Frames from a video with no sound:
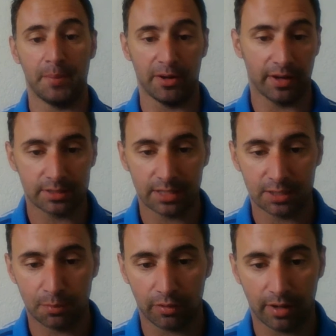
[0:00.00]
better exercise
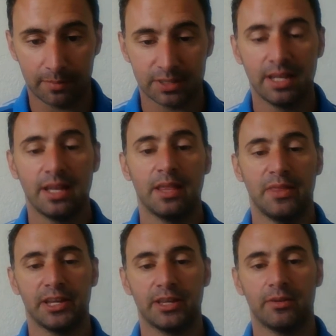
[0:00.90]
programs.
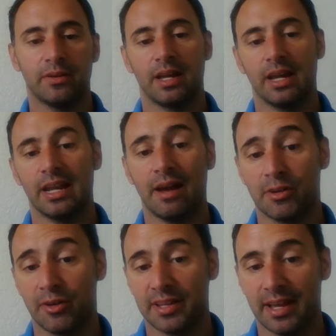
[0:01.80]
Thank you, and have a
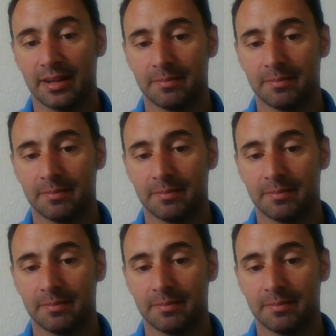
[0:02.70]
great day.